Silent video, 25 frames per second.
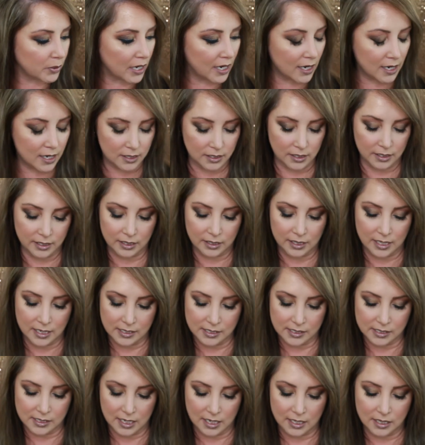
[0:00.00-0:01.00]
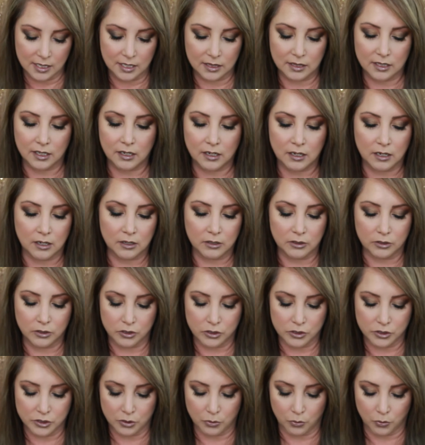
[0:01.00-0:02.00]
palette they said that the
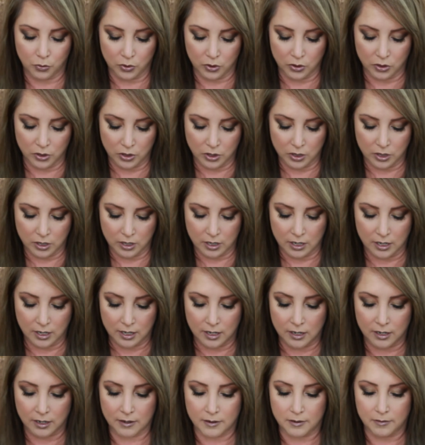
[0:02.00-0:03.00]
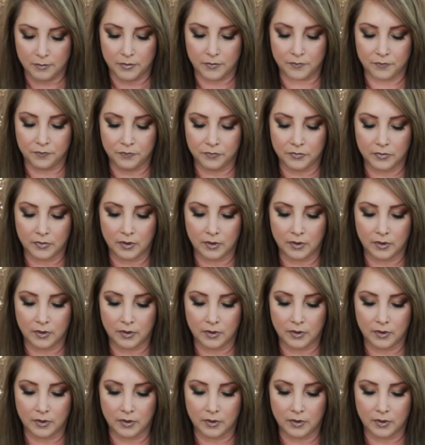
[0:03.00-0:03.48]
colors were um,